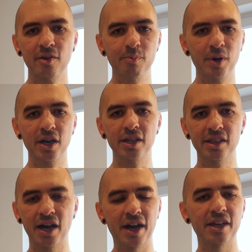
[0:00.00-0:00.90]
but
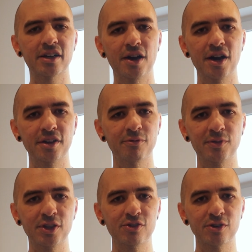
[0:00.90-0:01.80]
the icon
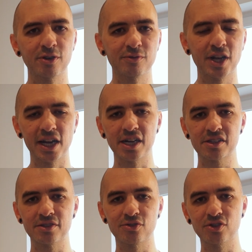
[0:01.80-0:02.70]
feature of
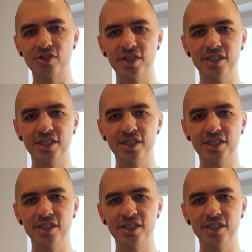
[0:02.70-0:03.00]
Dioxus just